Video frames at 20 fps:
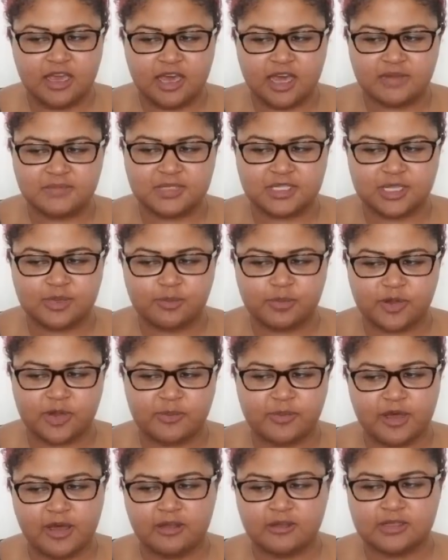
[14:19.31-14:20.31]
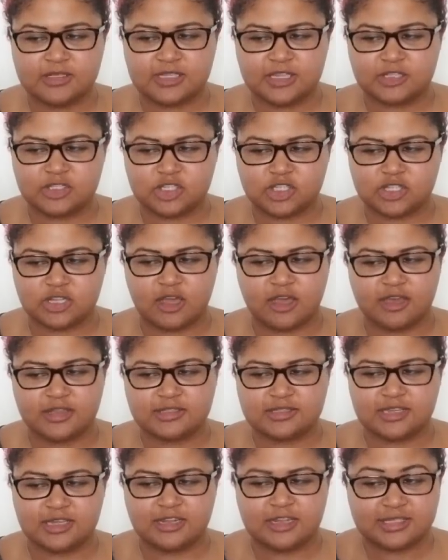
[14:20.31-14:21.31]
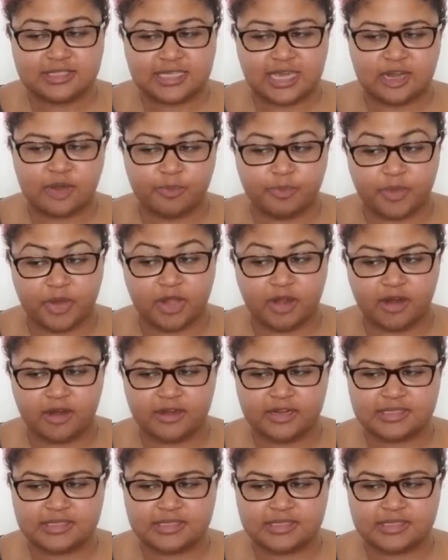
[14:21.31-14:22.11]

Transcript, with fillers: I'm seeing beer bottles and shots and it's at a bar.